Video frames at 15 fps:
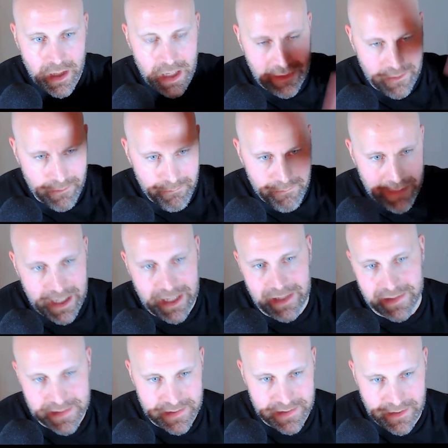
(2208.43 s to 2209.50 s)
in the
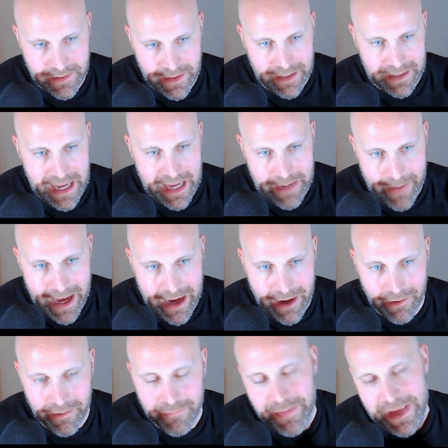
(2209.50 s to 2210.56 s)
minutes that came
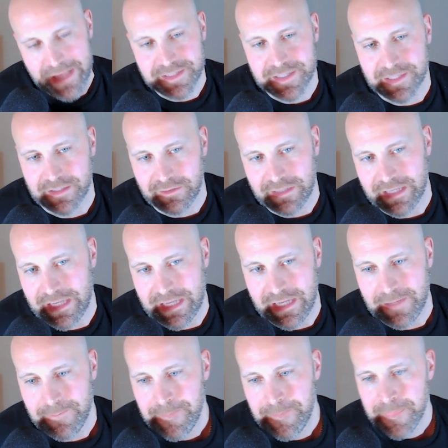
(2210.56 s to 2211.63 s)
out,
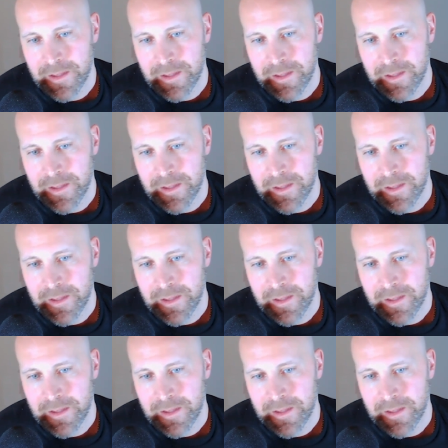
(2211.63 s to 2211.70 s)
basically